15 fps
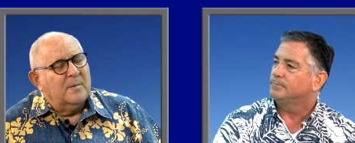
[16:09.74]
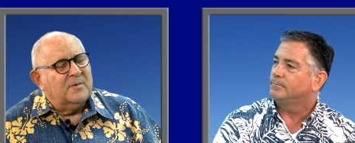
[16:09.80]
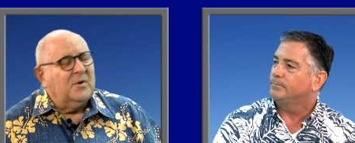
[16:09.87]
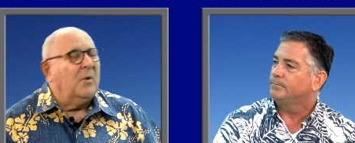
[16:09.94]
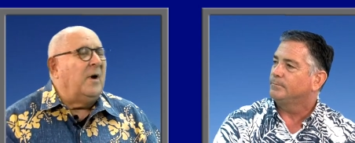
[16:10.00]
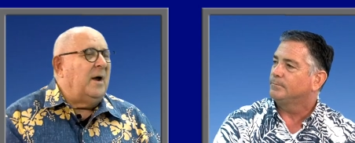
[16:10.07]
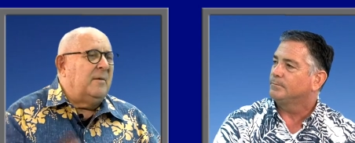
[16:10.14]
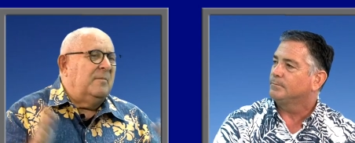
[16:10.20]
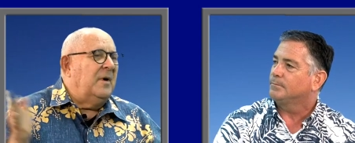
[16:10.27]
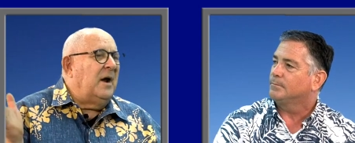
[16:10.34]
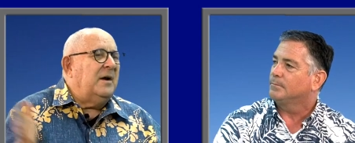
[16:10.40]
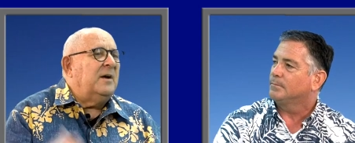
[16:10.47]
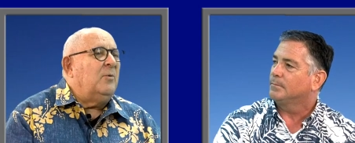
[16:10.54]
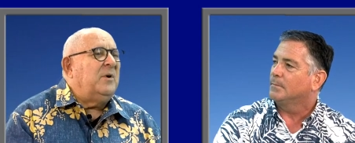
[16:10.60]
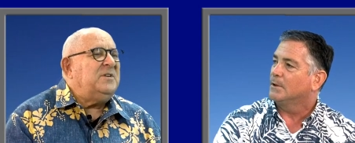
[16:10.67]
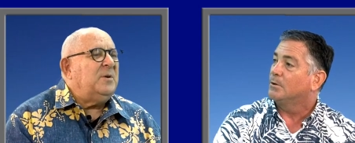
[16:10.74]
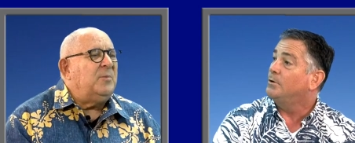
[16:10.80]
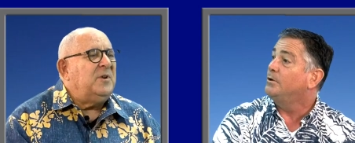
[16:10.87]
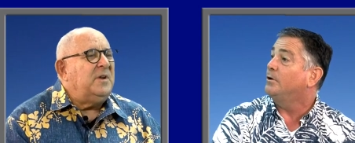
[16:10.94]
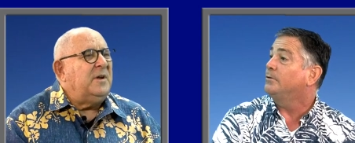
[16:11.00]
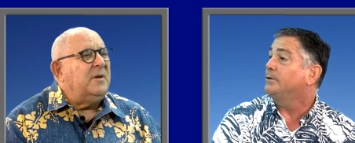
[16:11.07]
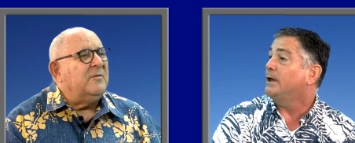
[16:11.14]
Speaker 1: So
Speaker 2: I
Speaker 1: don't know what
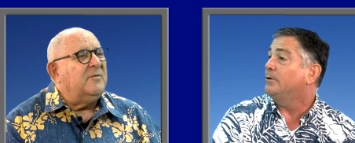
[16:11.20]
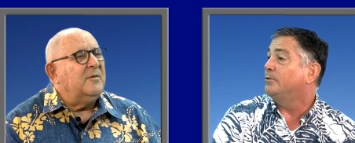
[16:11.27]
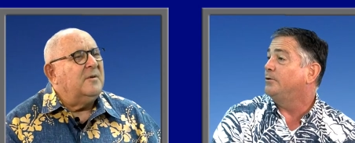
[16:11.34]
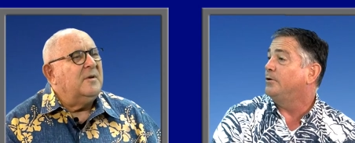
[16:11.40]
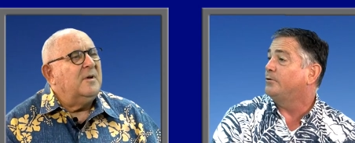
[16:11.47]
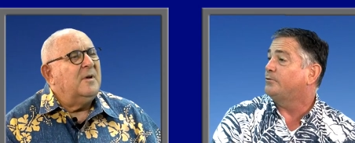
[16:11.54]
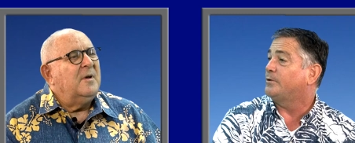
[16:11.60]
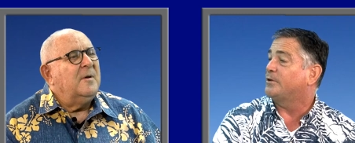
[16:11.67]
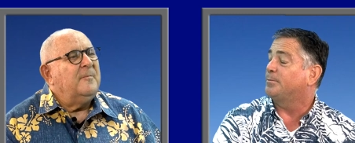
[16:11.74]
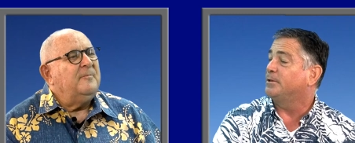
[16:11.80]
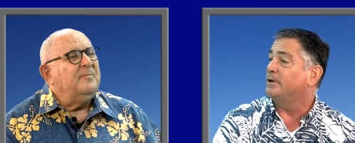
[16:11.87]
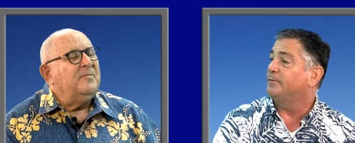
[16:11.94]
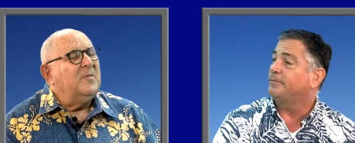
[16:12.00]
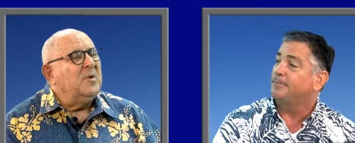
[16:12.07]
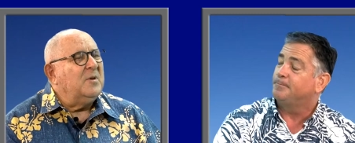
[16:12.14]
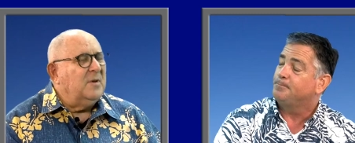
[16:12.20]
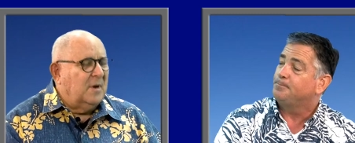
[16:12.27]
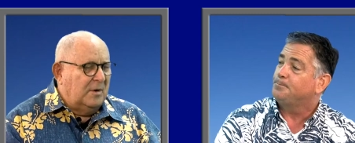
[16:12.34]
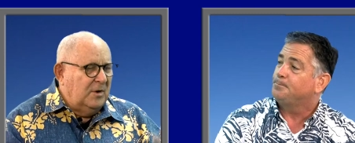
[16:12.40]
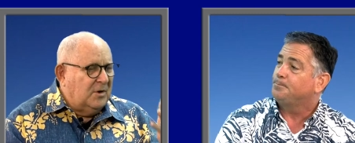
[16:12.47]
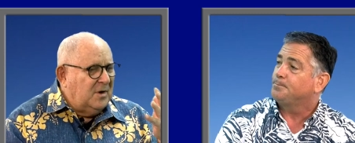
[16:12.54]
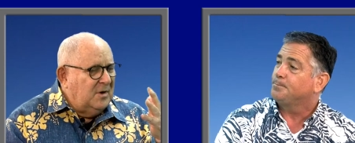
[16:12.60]
to believe. Yeah, who knows what to believe?
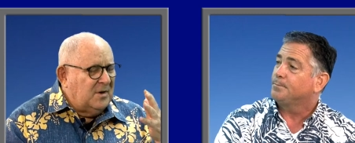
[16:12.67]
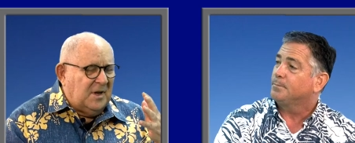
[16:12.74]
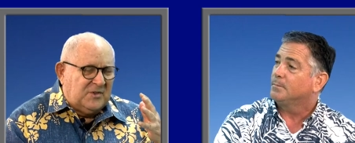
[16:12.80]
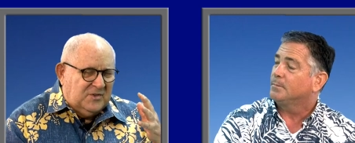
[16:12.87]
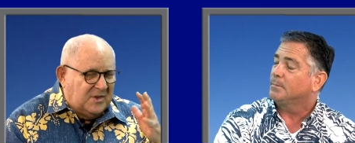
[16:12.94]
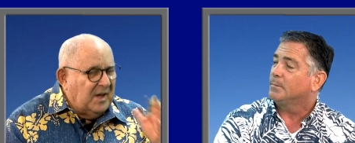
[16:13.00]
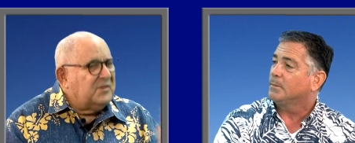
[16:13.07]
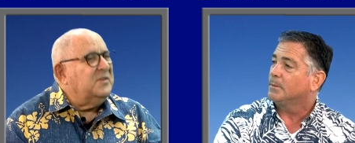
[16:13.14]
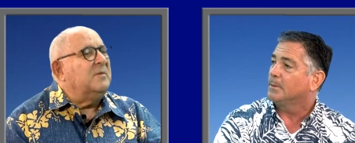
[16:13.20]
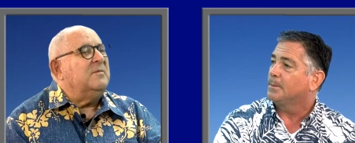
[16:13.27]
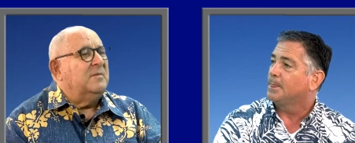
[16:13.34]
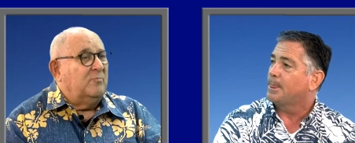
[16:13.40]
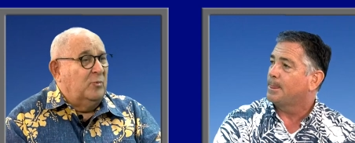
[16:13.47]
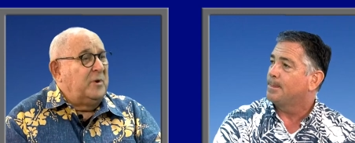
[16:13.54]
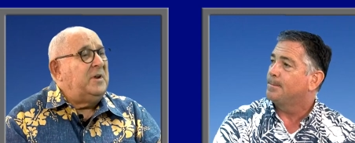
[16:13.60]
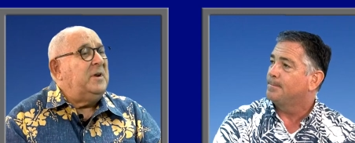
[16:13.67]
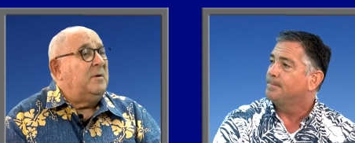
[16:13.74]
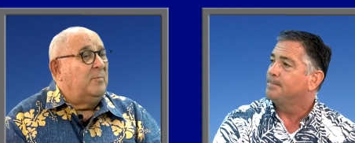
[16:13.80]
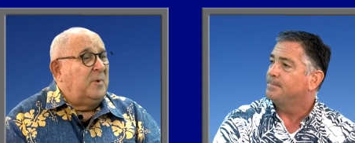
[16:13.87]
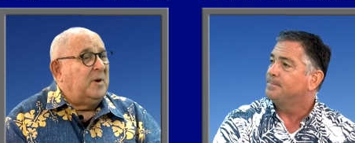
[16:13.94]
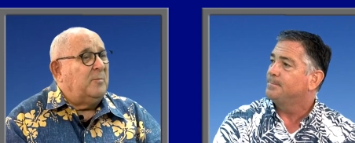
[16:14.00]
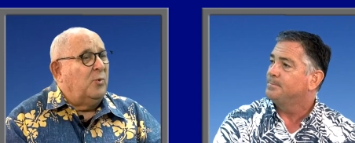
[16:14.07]
Speaker 2: Yeah, that's a
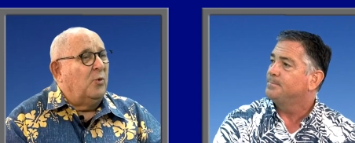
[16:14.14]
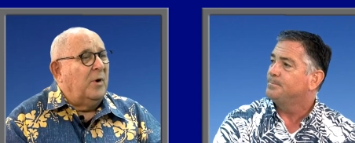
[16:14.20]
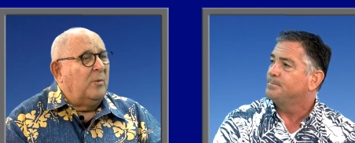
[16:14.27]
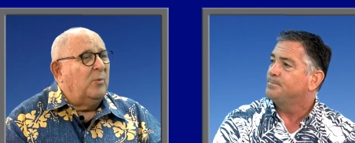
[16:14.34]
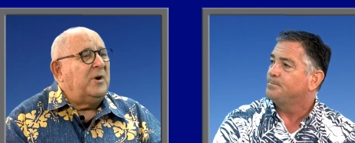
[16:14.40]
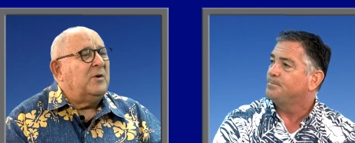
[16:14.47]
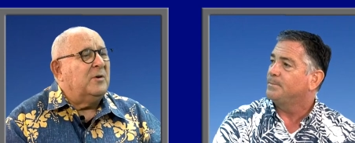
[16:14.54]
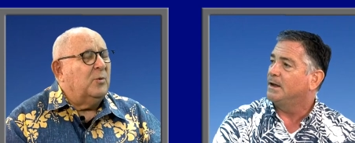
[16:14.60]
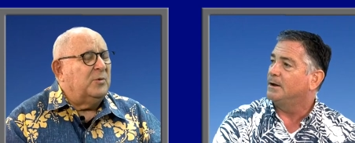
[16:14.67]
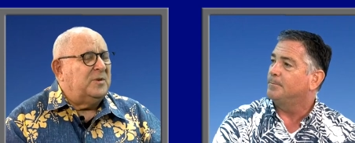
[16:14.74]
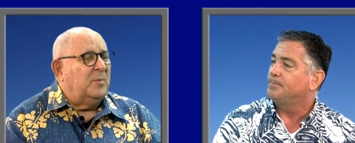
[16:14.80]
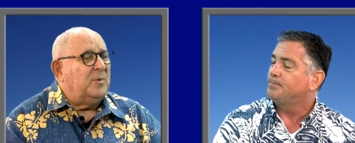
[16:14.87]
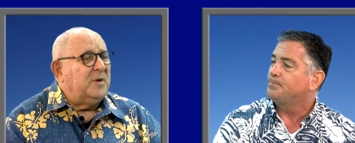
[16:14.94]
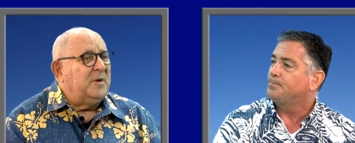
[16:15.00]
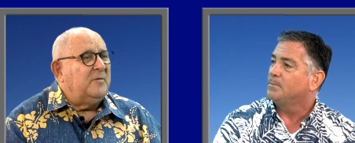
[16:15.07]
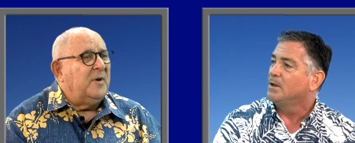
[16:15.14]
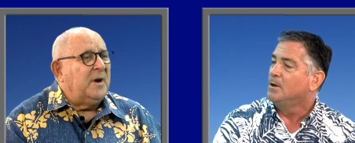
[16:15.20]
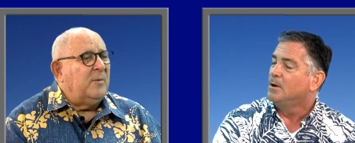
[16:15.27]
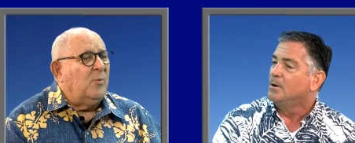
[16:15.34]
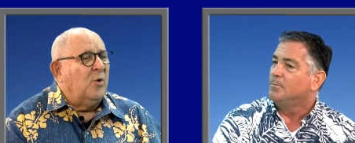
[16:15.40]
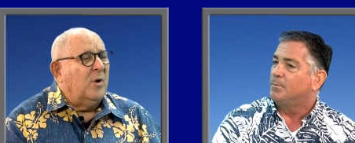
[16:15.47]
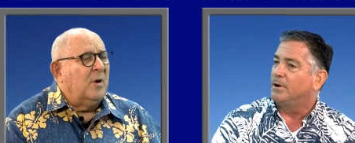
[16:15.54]
really big point. We
Speaker 1: don't know what to
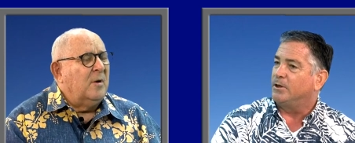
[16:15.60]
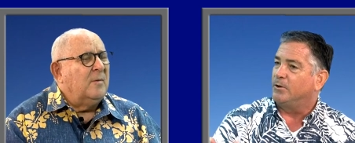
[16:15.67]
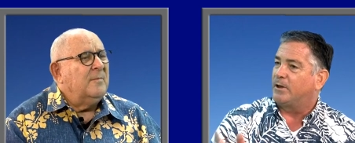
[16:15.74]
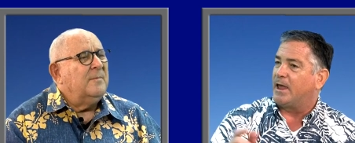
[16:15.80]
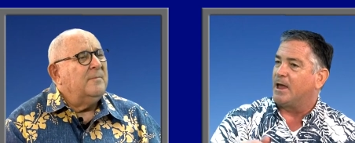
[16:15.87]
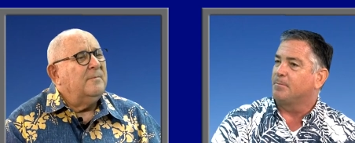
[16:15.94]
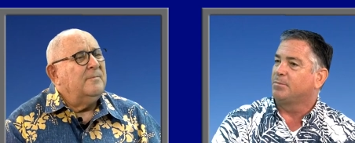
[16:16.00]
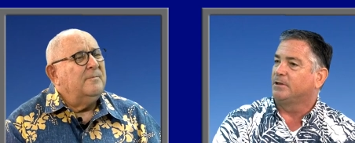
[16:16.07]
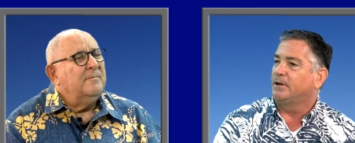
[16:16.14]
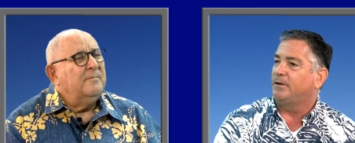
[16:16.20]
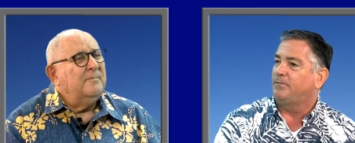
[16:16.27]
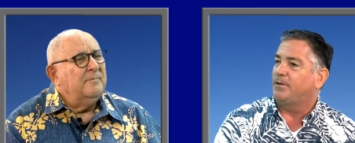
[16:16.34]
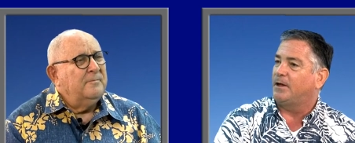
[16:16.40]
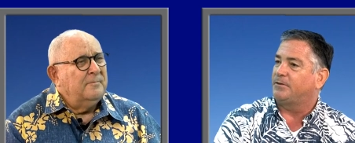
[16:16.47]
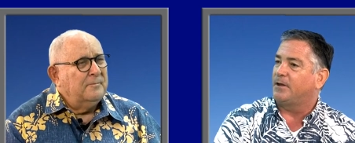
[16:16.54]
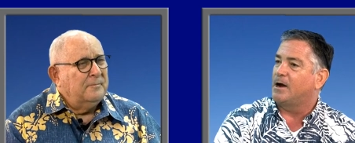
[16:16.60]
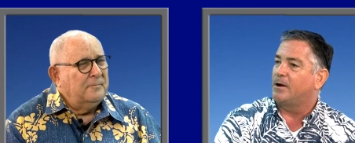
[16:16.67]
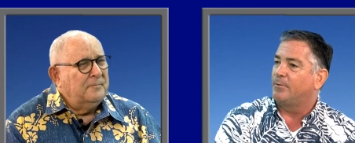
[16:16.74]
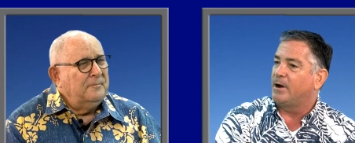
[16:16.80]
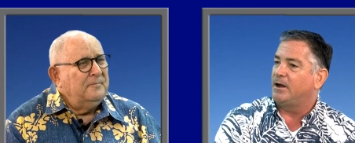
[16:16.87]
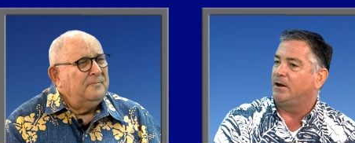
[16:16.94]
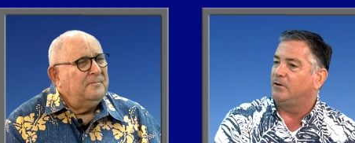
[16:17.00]
believe anymore. But you can believe that
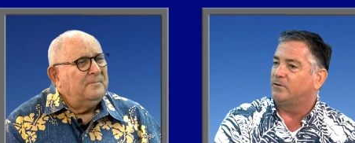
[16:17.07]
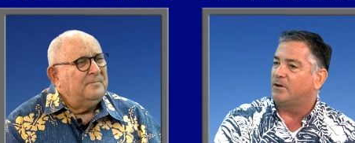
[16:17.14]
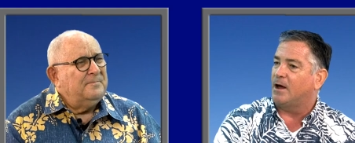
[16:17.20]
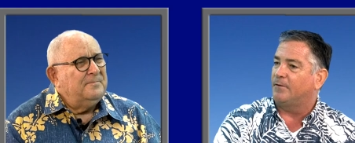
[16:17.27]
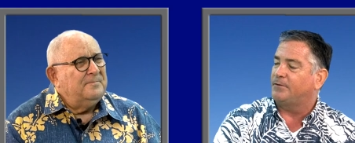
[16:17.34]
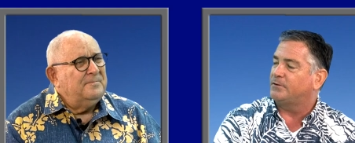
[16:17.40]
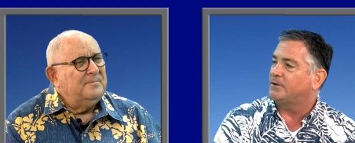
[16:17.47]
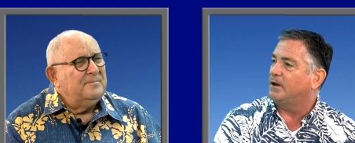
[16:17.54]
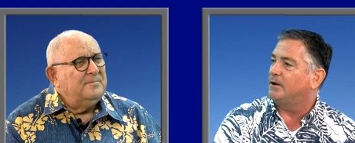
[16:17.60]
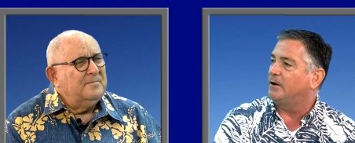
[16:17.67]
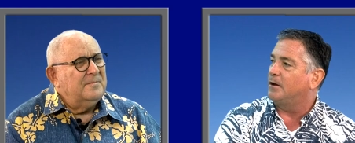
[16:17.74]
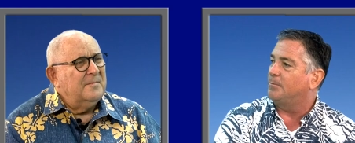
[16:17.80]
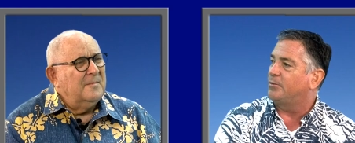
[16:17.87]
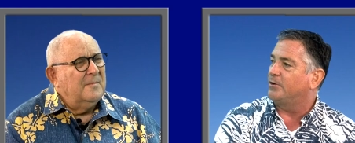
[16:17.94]
the Iranians confiscated a